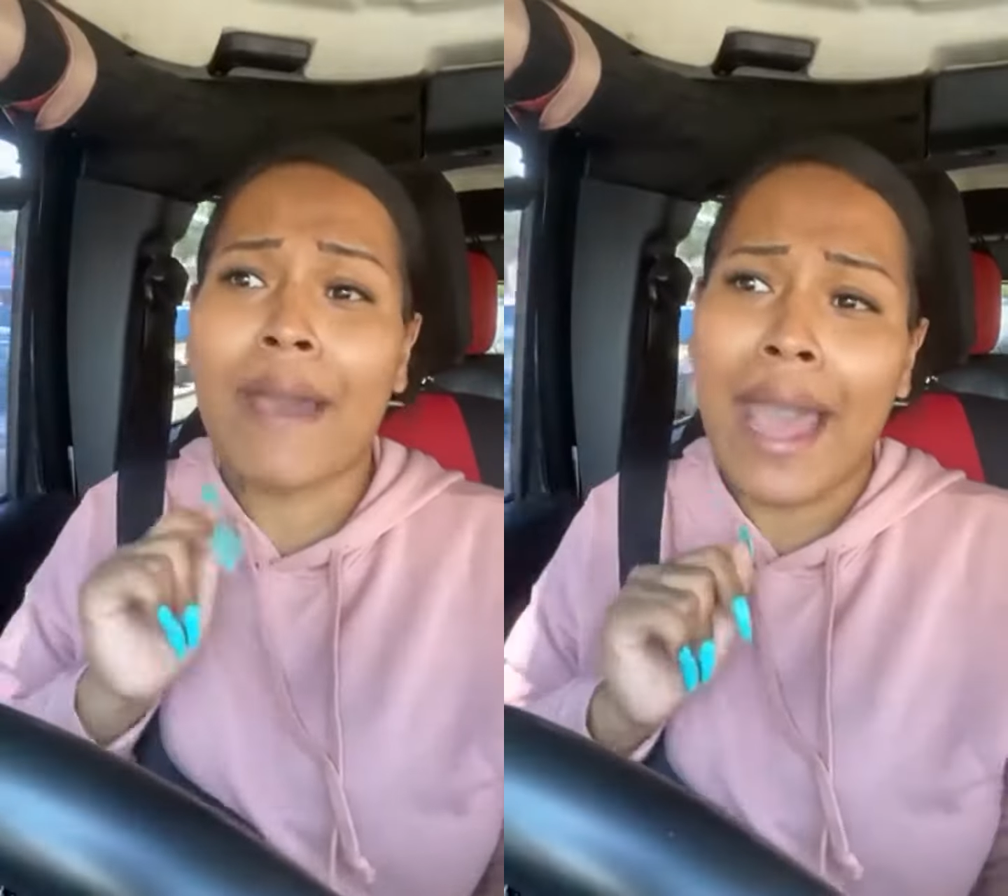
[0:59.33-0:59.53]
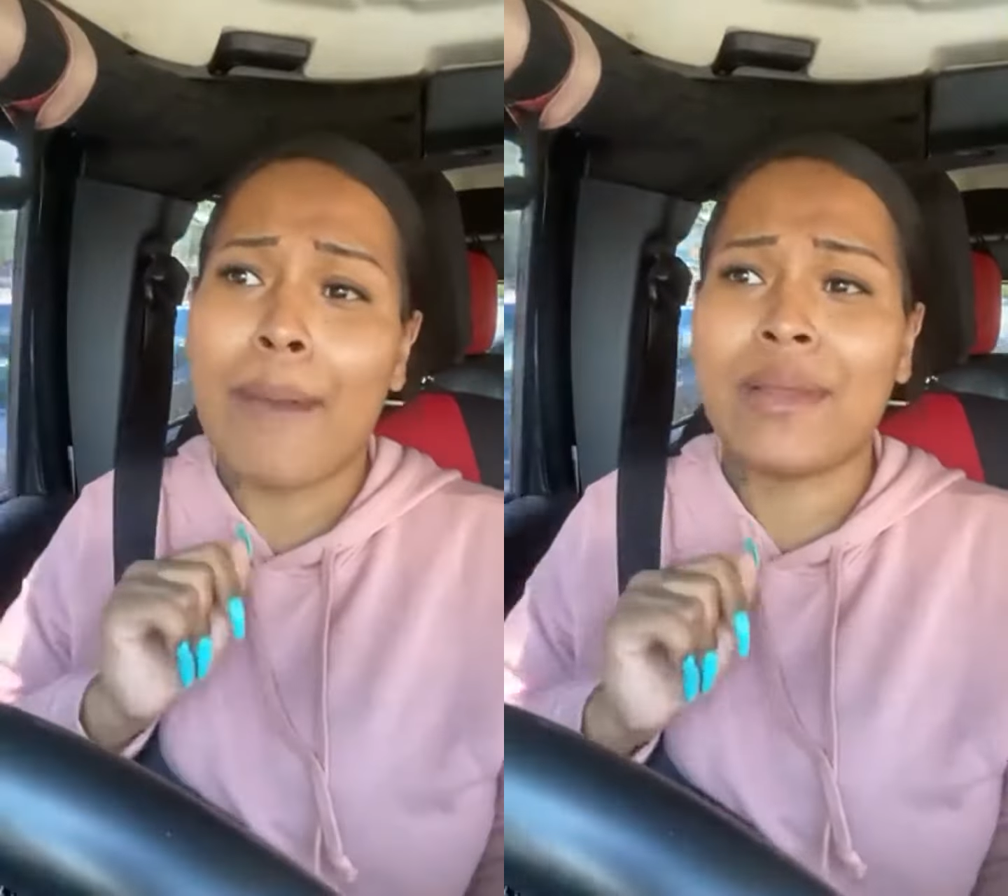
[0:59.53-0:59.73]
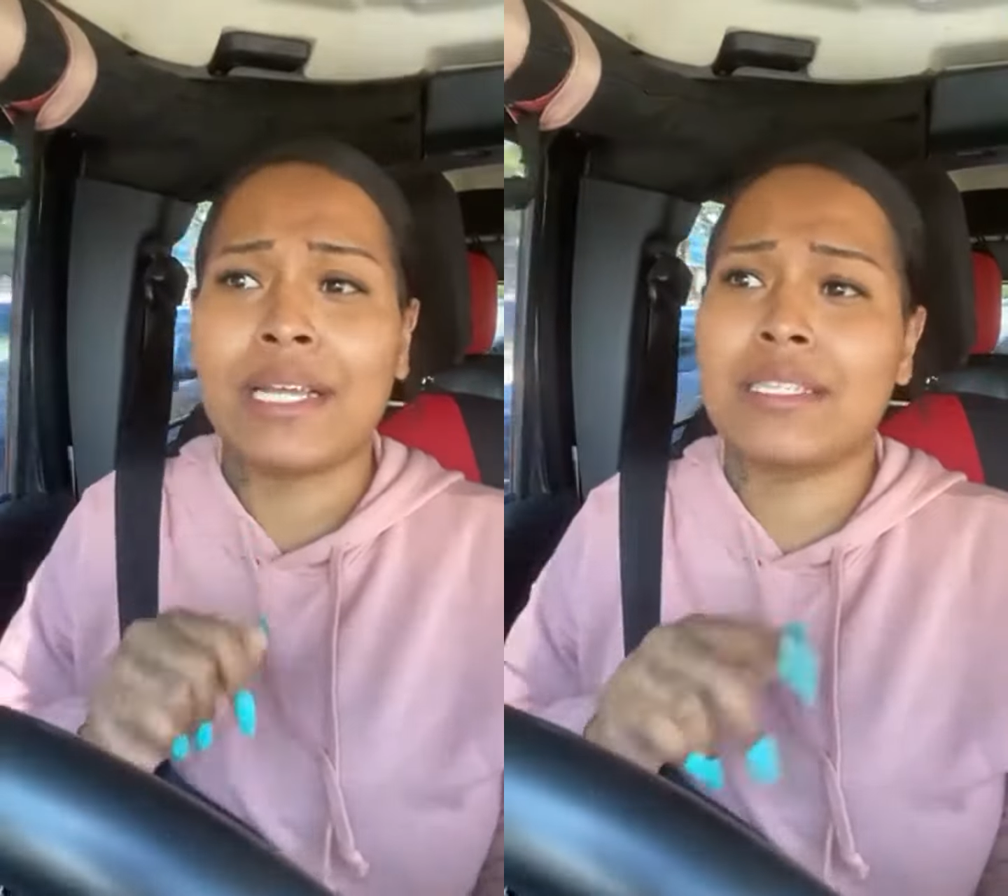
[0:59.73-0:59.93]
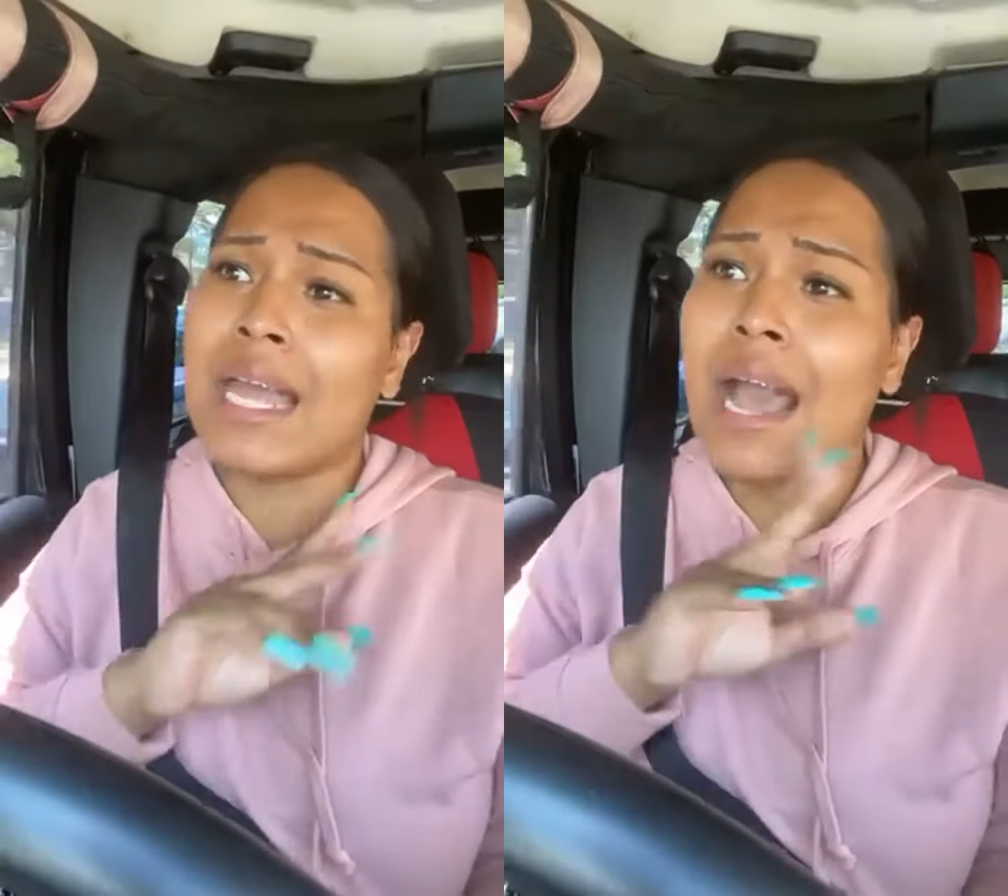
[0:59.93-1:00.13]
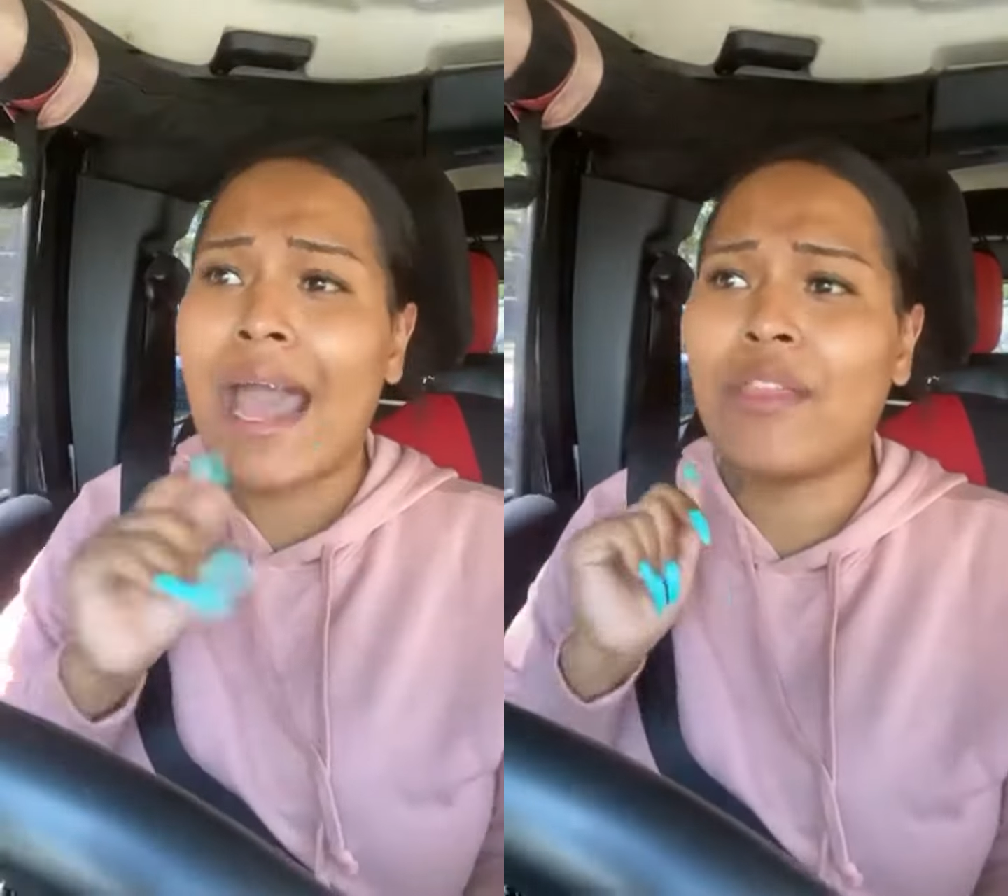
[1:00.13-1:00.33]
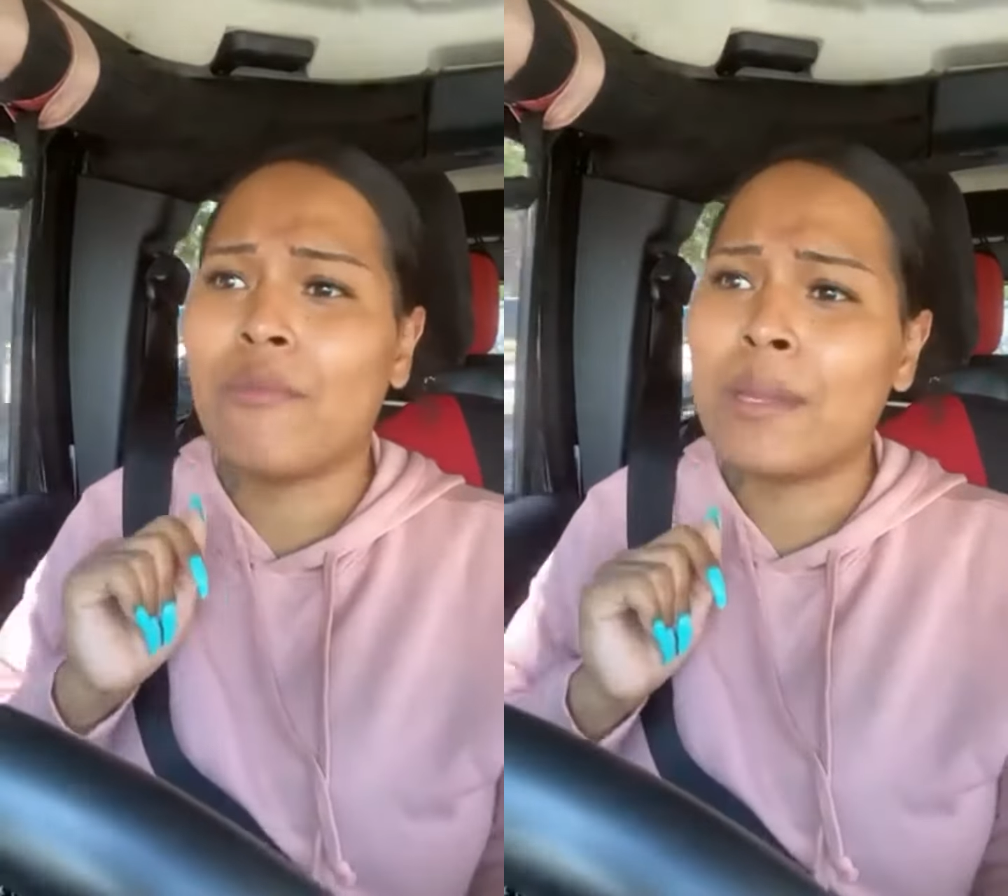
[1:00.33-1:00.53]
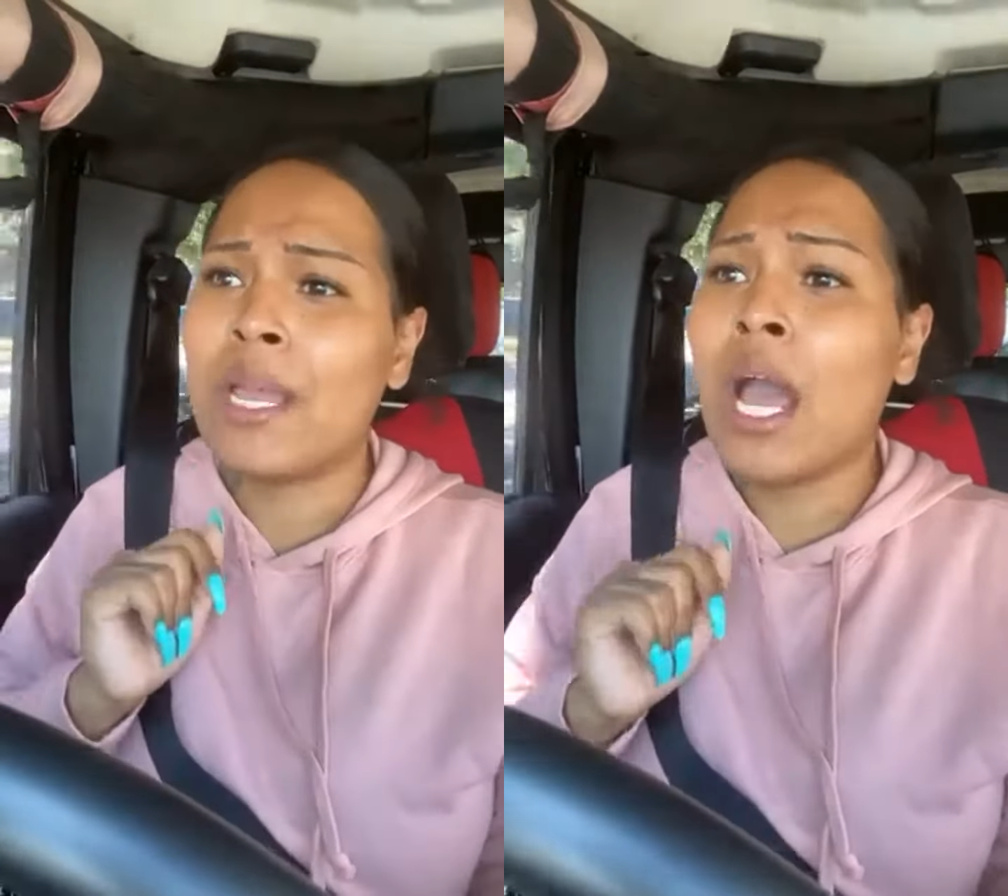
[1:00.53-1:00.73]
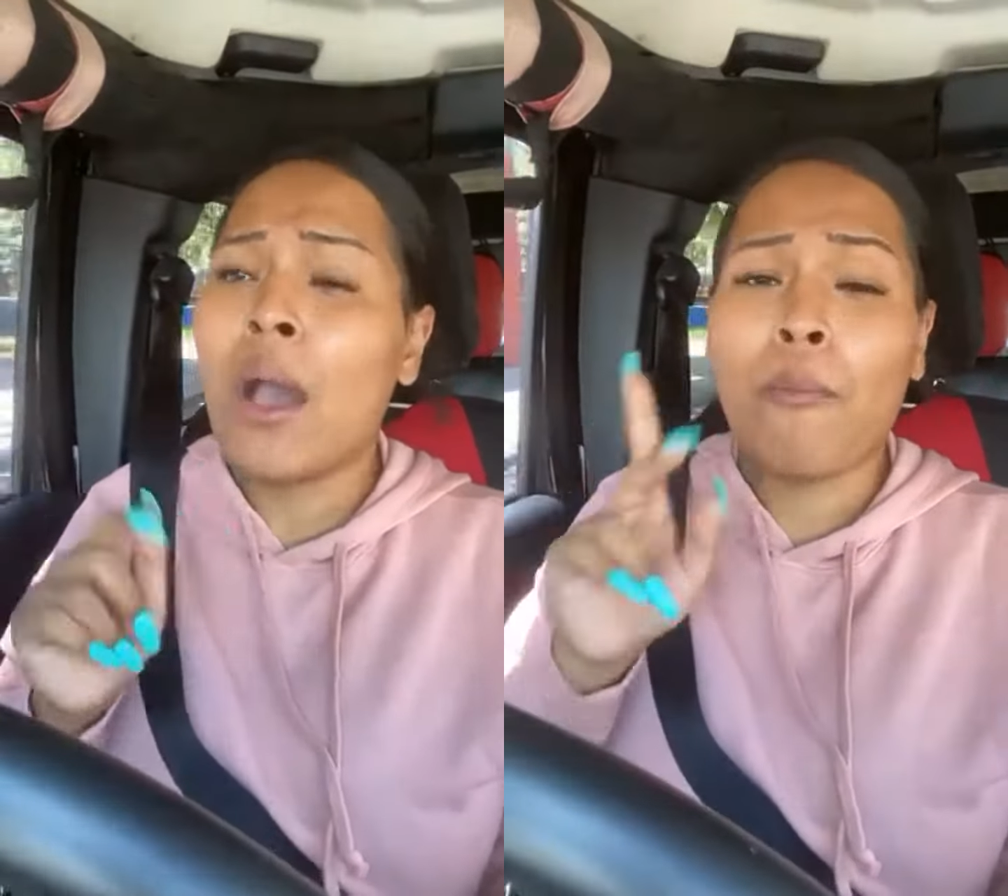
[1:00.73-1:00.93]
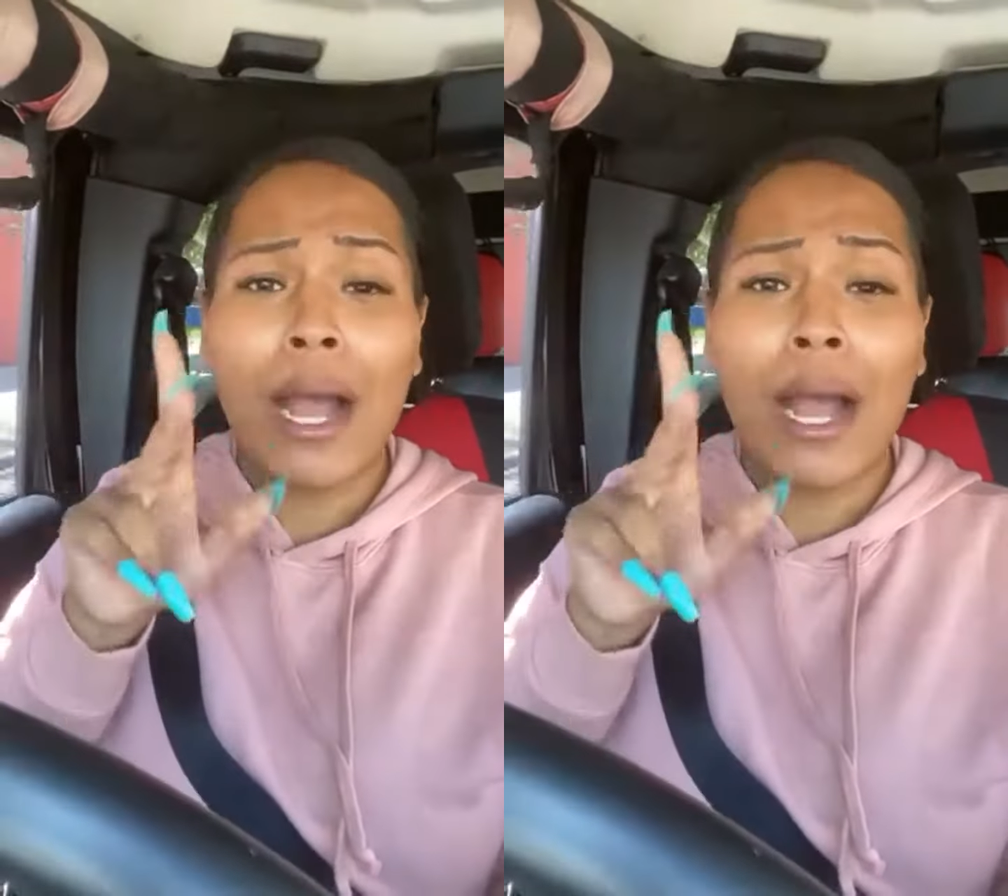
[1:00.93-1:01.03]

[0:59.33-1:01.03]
Because now I have to re-botch